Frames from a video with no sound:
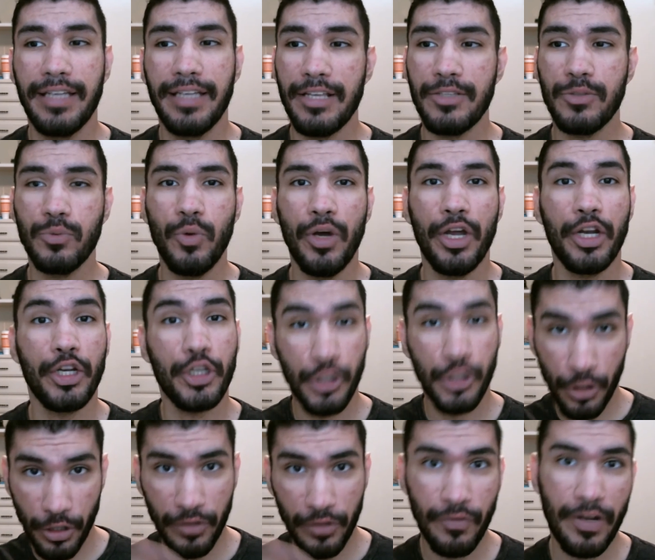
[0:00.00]
guess what?
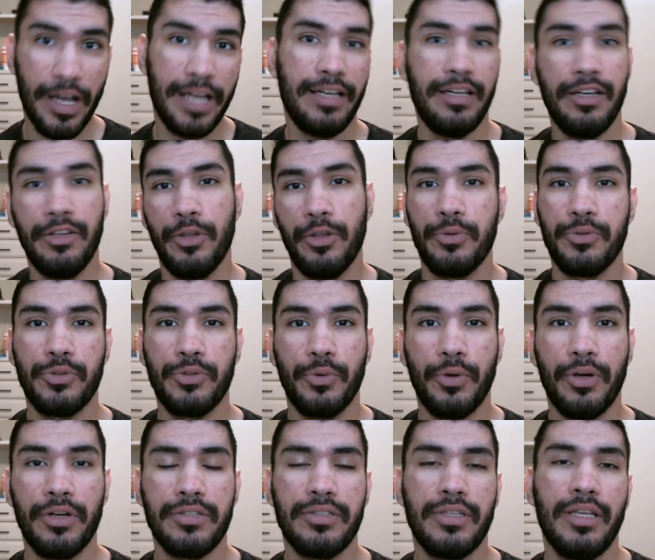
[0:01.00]
You're invited in those
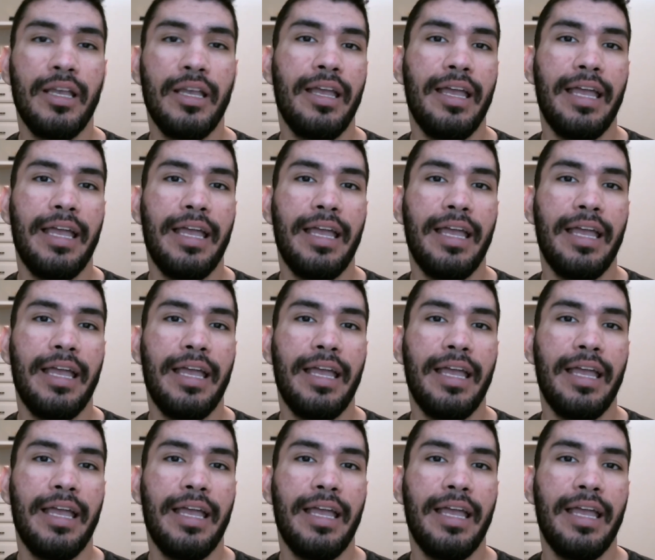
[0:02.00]
doors.